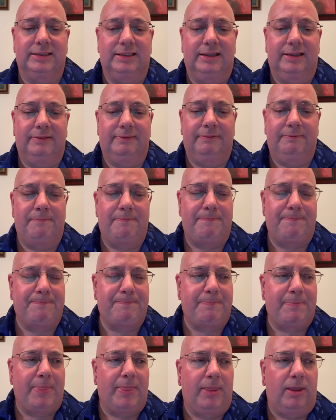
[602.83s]
uh,
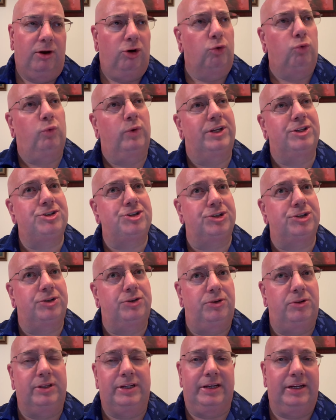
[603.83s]

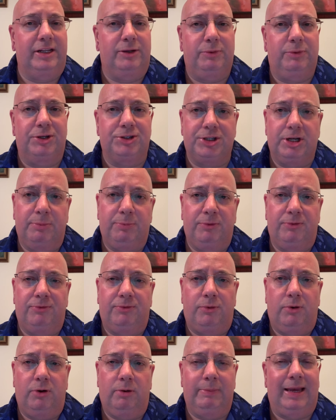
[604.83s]
original in any way, shape, or
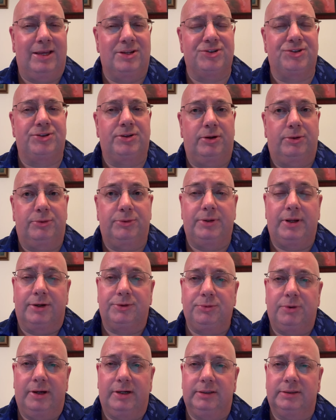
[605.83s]
form has no
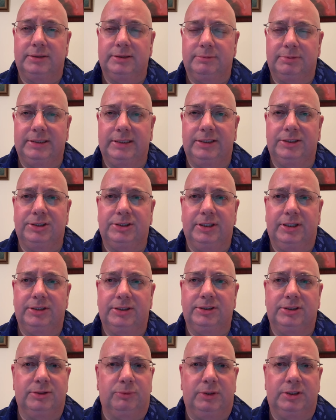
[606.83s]
doctrinal
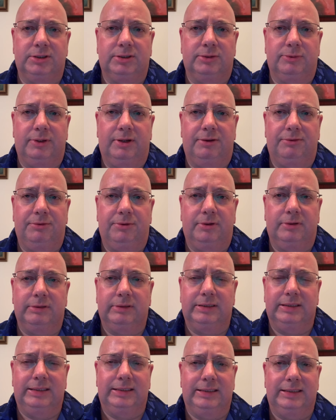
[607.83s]
substantiation whatsoever.
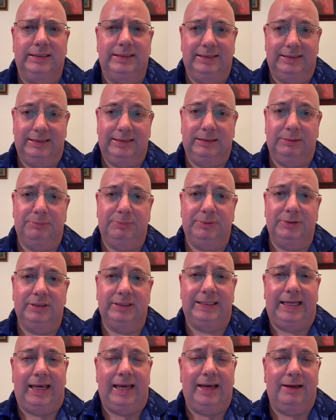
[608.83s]
It is
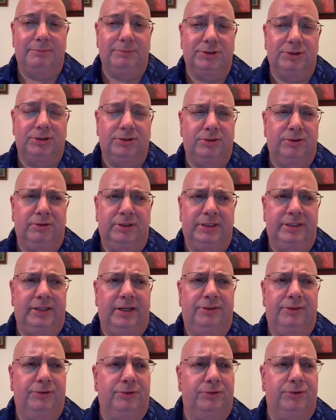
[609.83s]
completely absurd, and
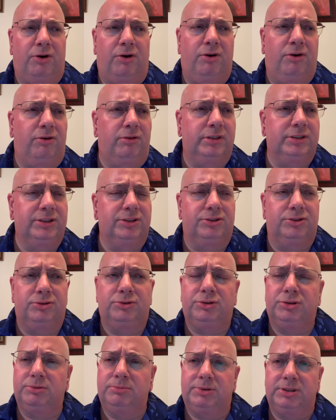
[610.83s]
yet there are all these
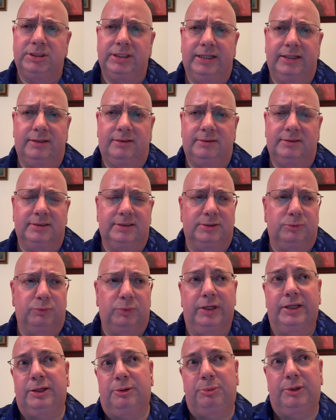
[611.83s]
YouTube channels and
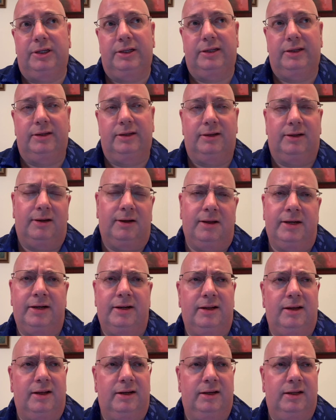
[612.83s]
Wikipedia, on
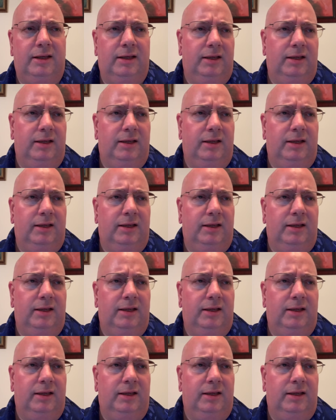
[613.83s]
and on,